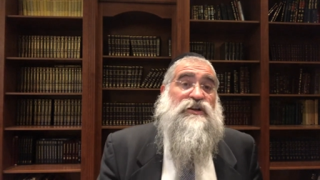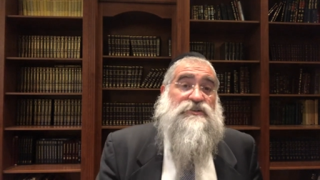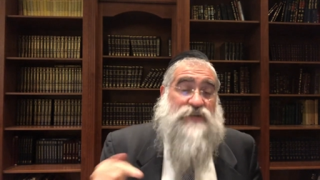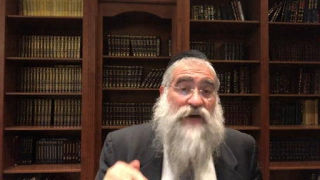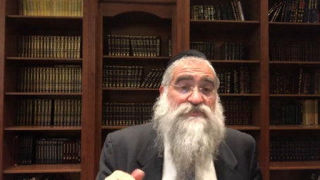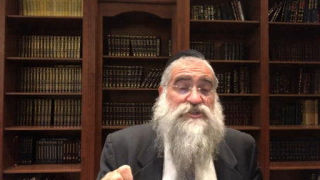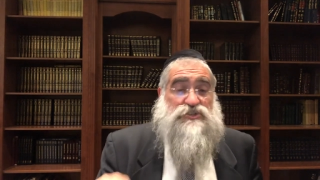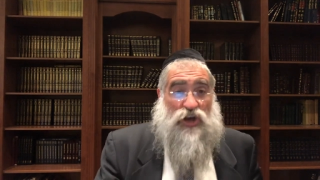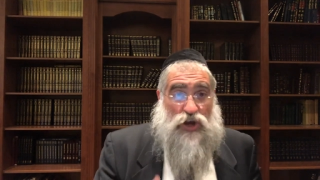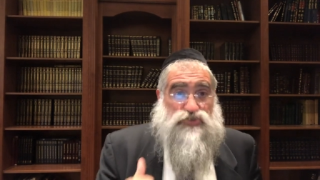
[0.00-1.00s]
So obviously it's
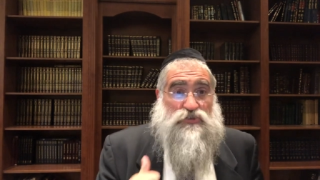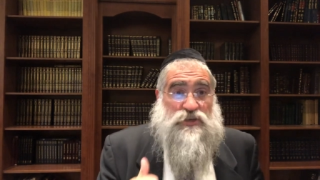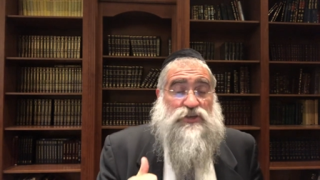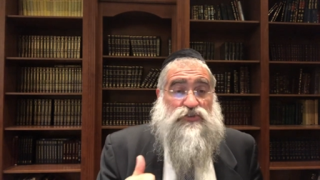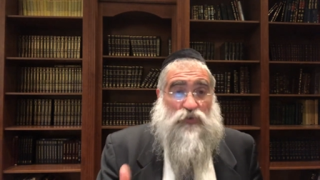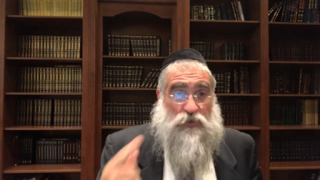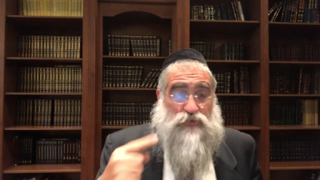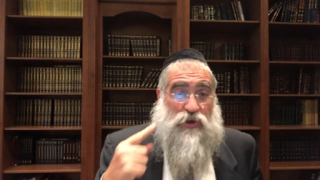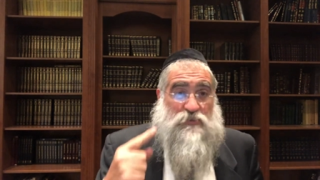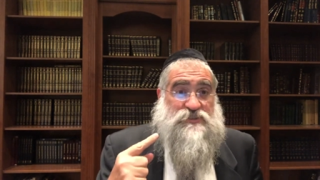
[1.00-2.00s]
100 years from when
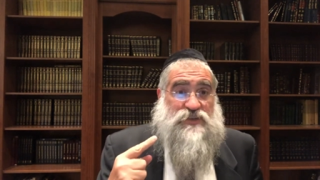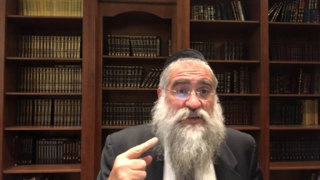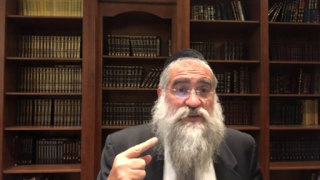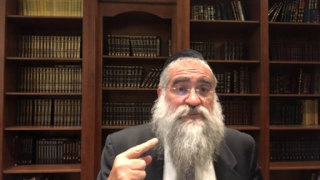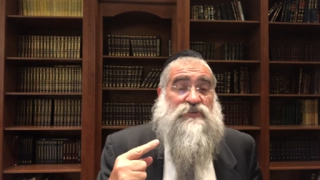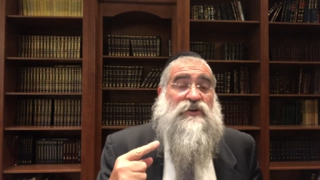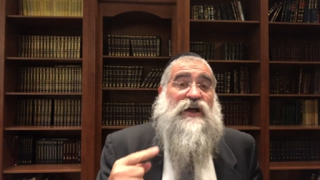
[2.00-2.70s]
the Rebbe said it,